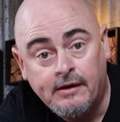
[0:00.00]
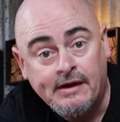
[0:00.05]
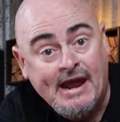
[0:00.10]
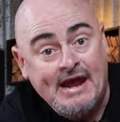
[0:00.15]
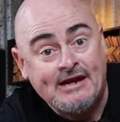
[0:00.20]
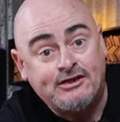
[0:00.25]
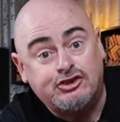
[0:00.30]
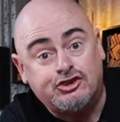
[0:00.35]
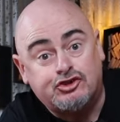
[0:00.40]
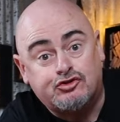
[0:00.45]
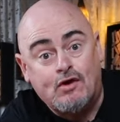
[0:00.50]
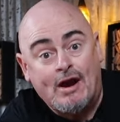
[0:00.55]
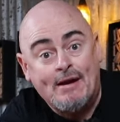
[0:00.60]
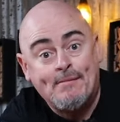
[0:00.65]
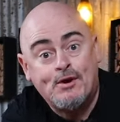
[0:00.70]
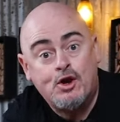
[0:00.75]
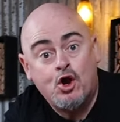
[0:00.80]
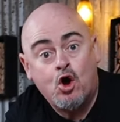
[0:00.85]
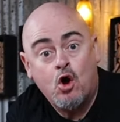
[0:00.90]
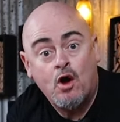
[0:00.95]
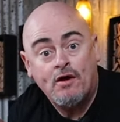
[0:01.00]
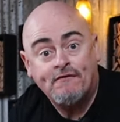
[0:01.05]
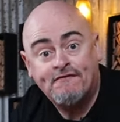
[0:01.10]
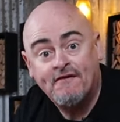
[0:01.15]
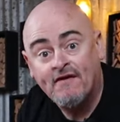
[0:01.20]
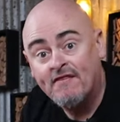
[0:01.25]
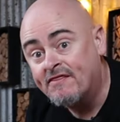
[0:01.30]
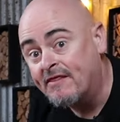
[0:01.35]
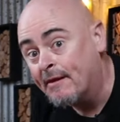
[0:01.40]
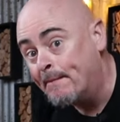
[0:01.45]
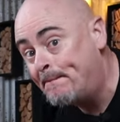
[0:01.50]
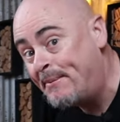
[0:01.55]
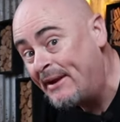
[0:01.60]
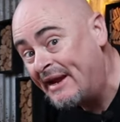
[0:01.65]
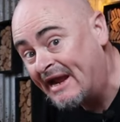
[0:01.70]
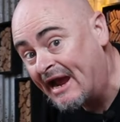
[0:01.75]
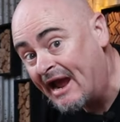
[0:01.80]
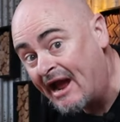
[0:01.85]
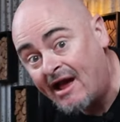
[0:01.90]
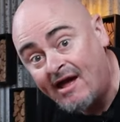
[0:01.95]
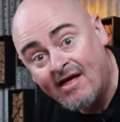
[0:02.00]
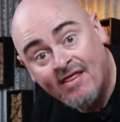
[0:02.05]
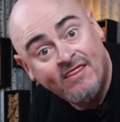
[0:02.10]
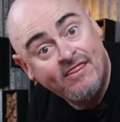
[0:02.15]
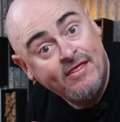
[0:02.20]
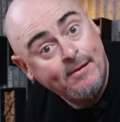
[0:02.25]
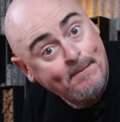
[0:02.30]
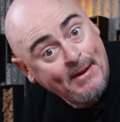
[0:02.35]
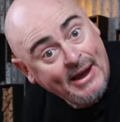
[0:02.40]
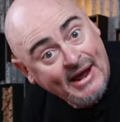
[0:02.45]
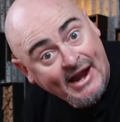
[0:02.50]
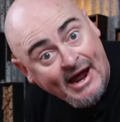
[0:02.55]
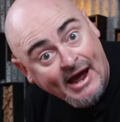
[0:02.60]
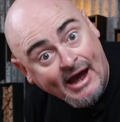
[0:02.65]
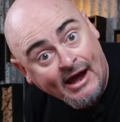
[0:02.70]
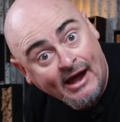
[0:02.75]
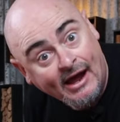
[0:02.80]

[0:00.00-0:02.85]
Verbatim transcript: Now just grab a knife, the bigger, the better.